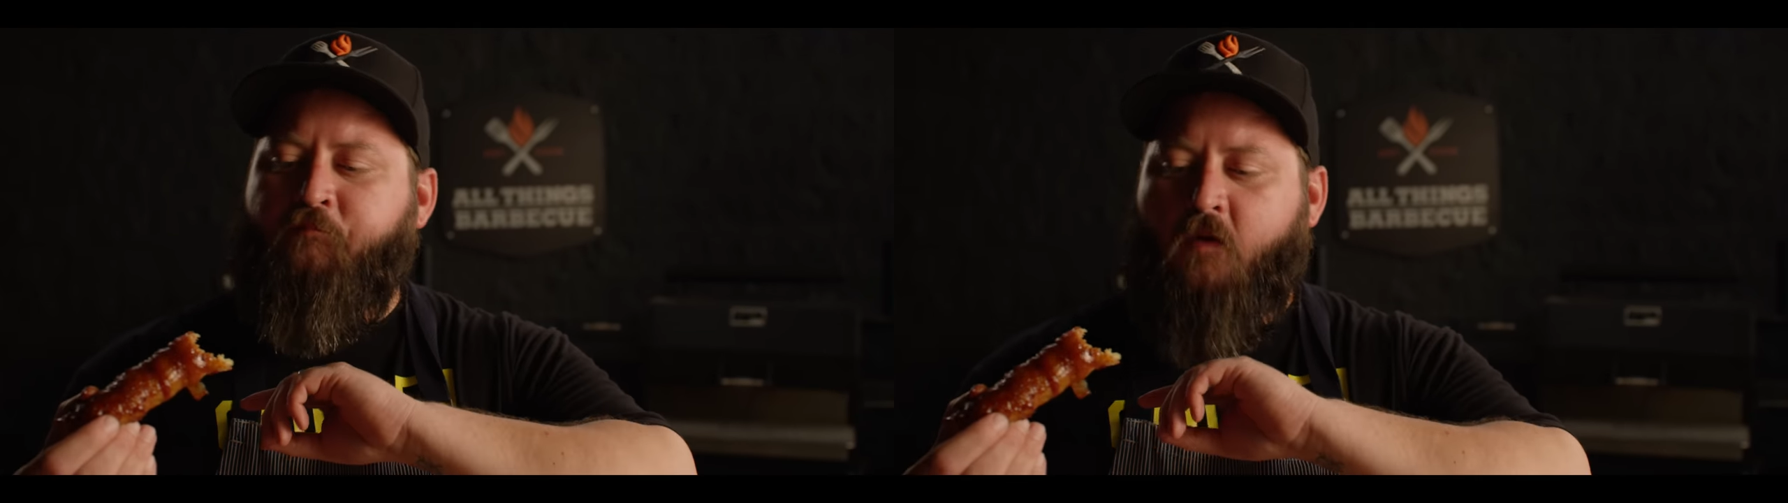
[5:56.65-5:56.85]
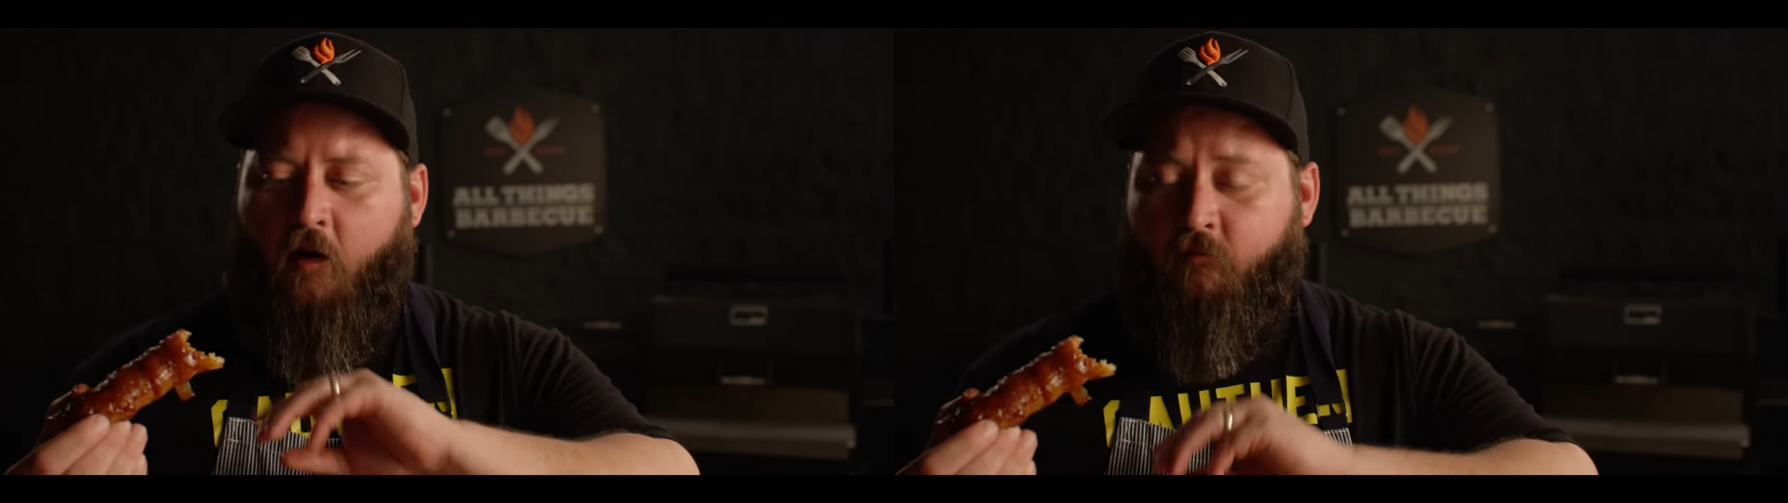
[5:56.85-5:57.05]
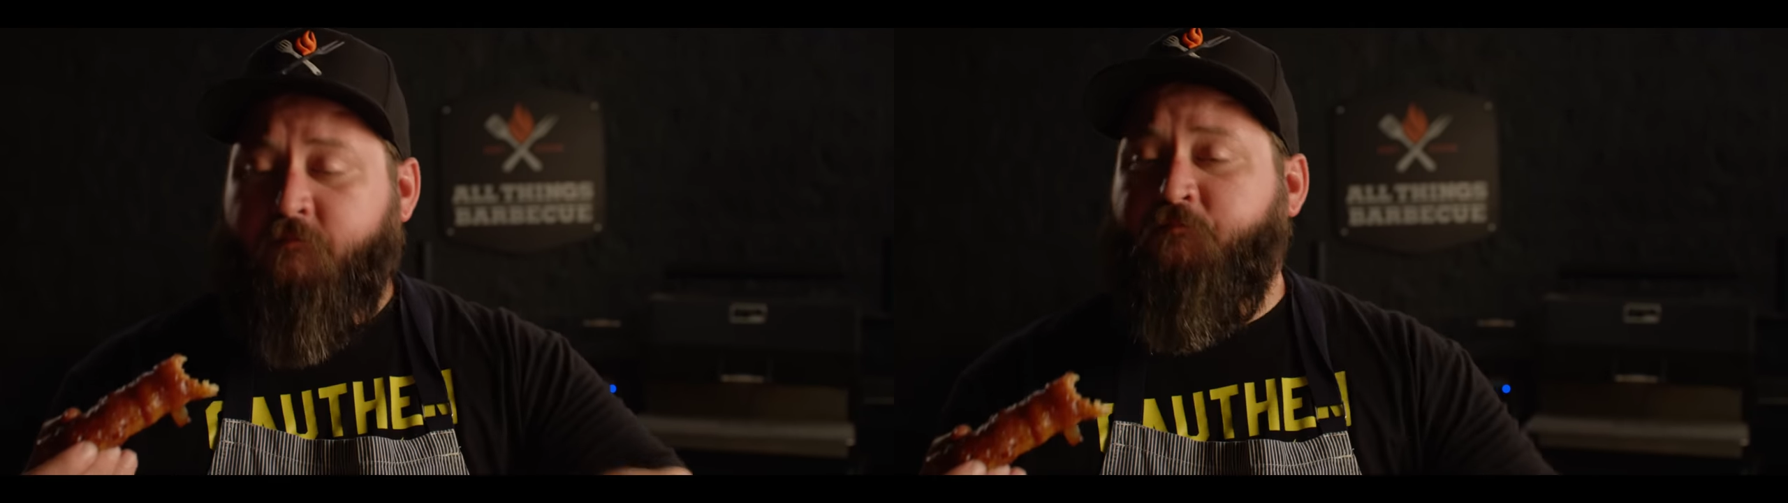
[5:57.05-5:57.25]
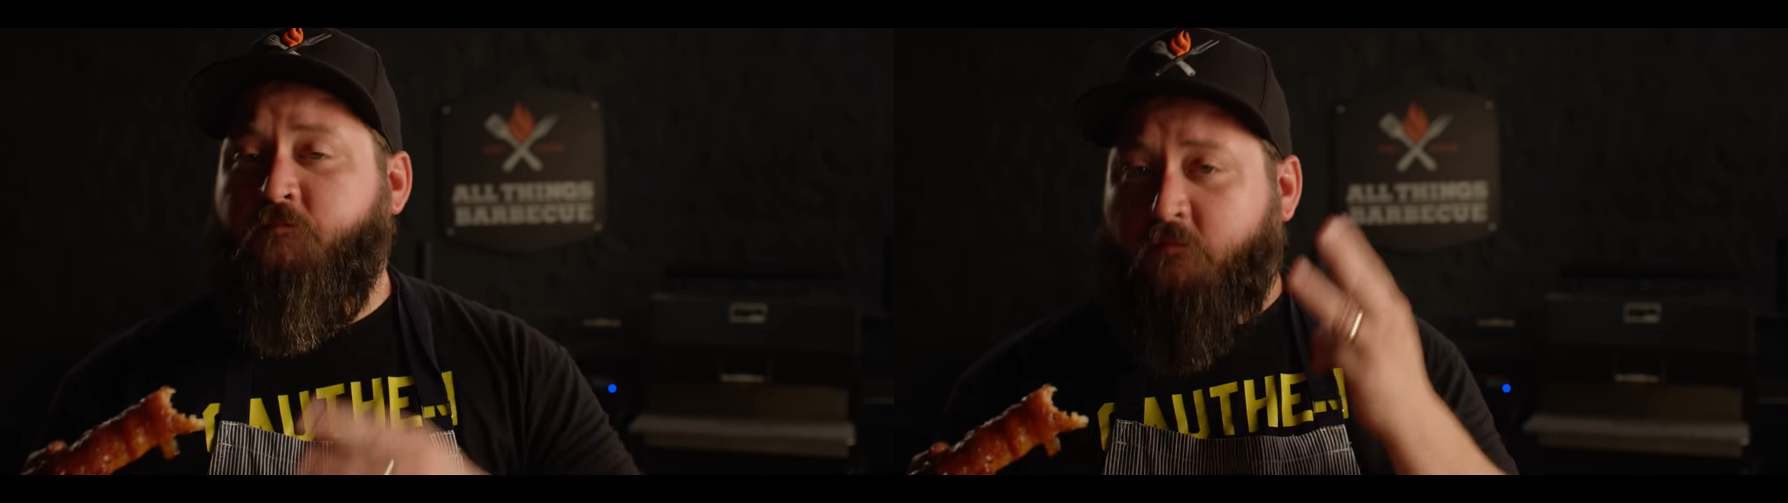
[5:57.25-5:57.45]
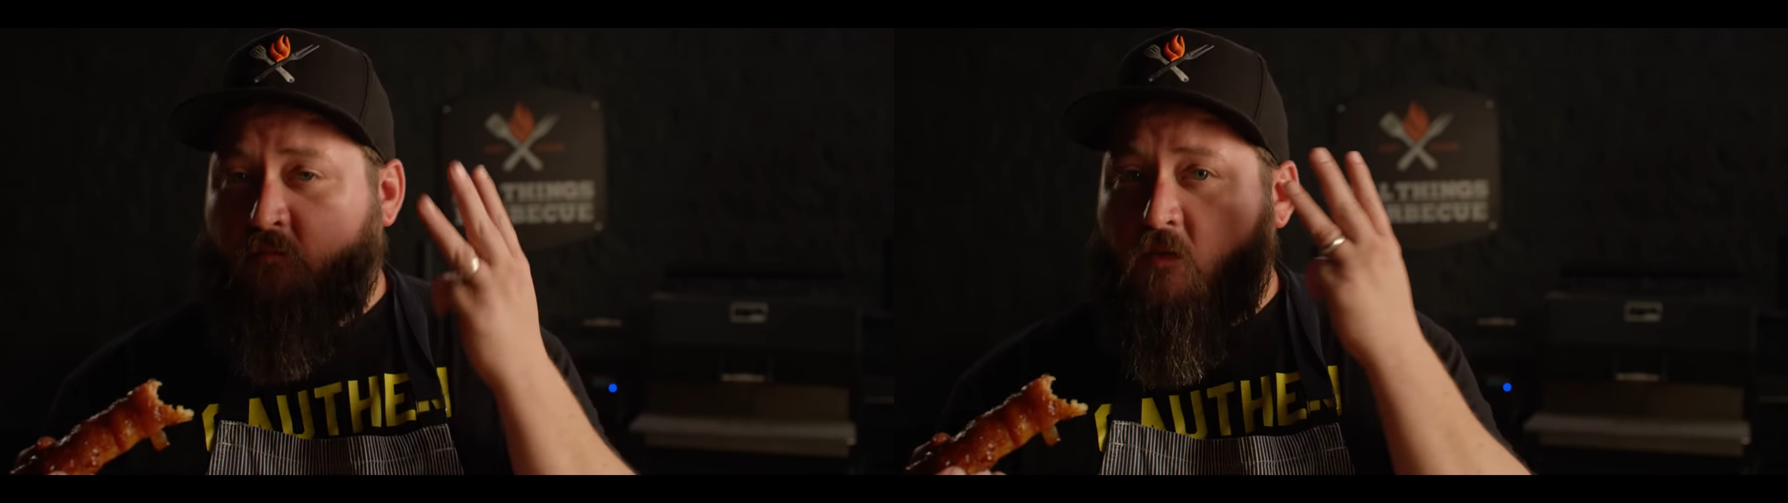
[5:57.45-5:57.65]
of
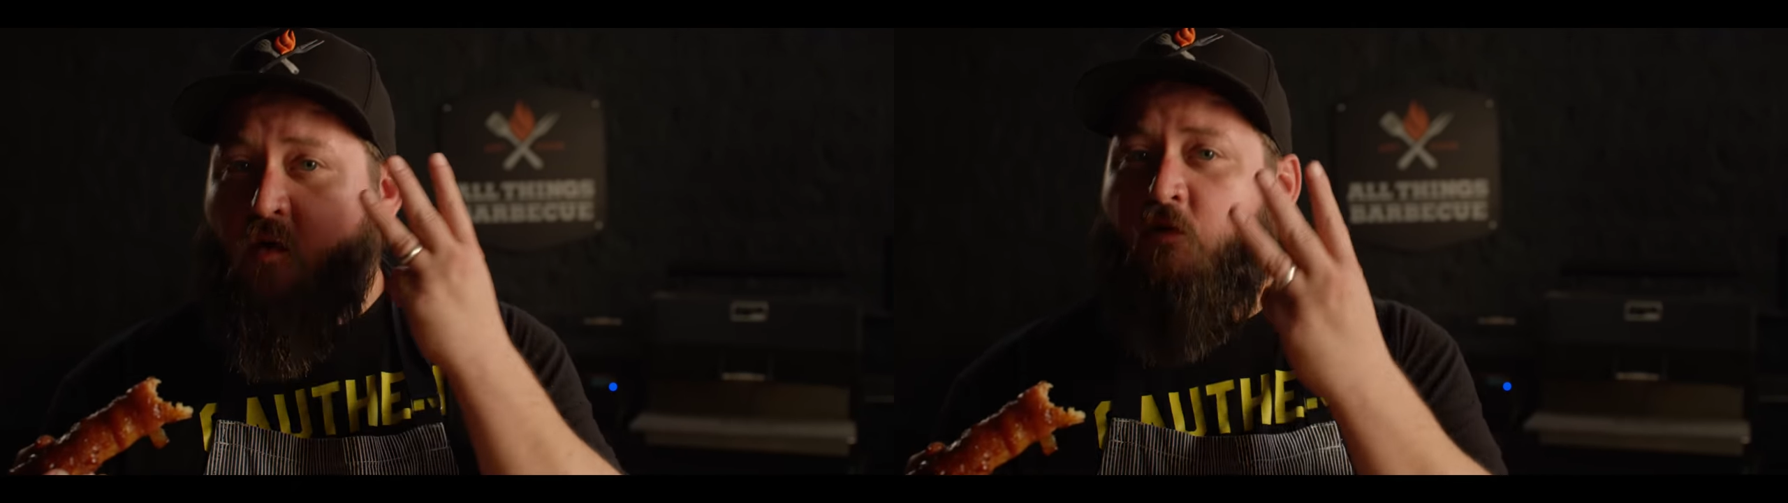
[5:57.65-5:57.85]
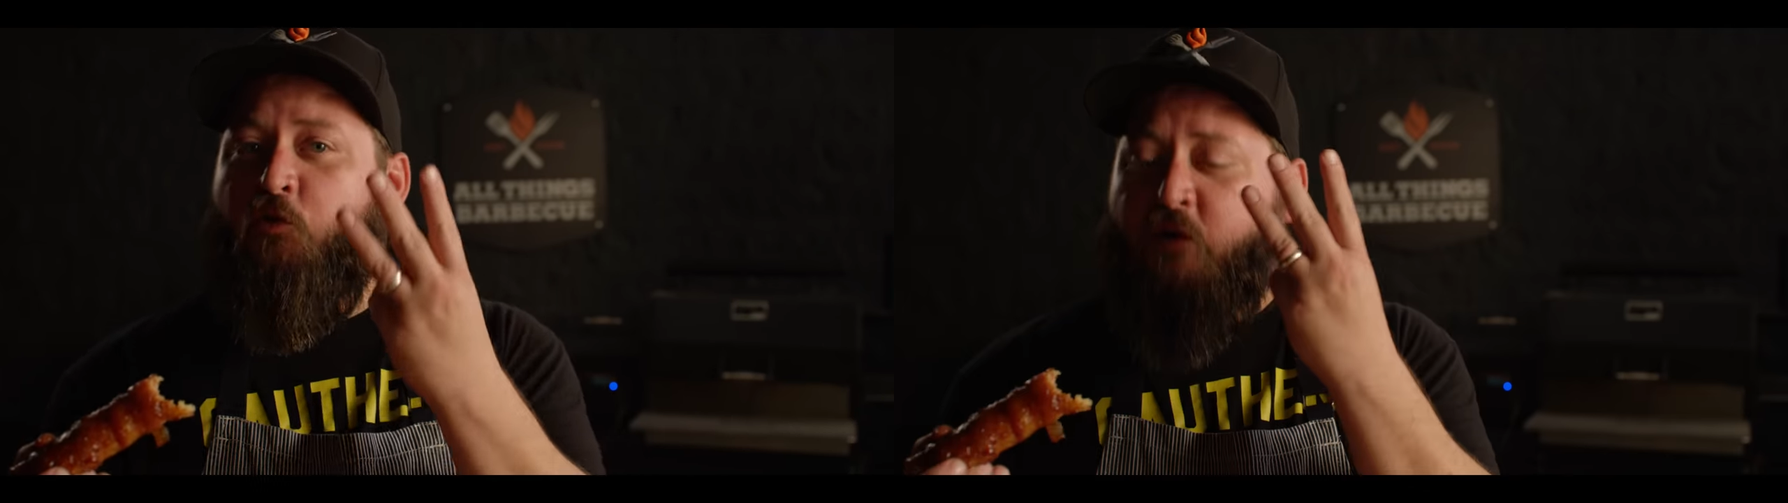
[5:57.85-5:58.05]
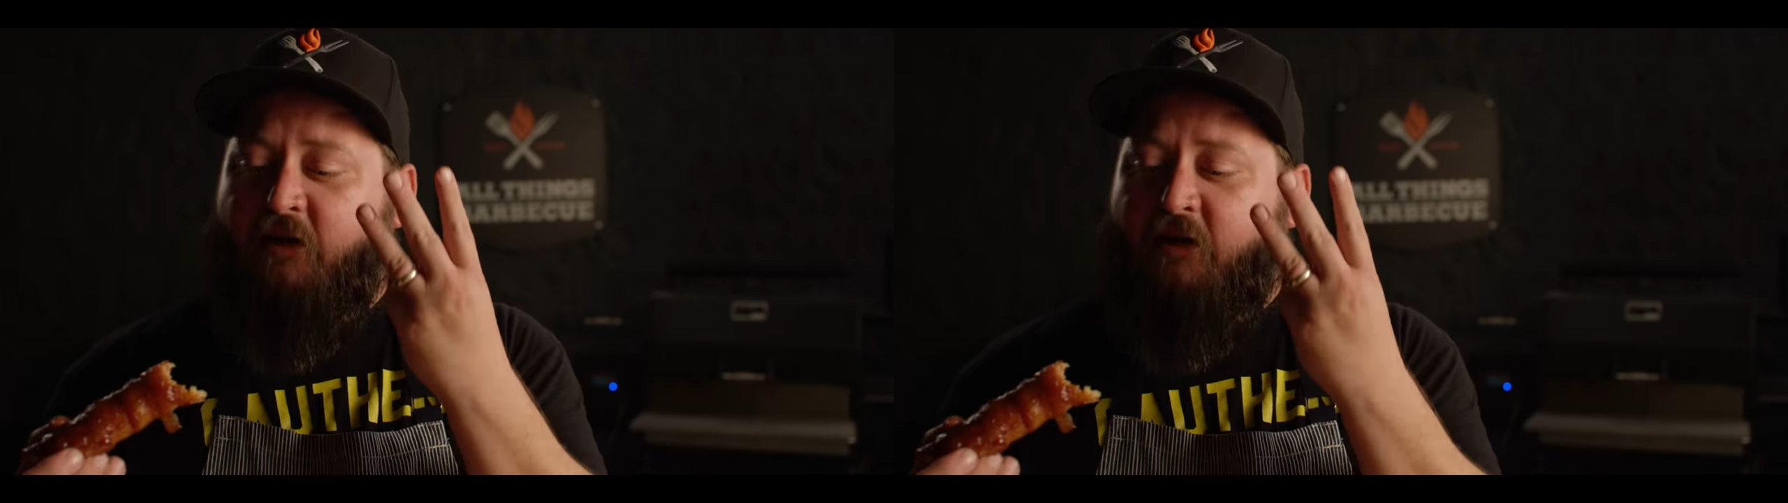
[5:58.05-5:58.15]
three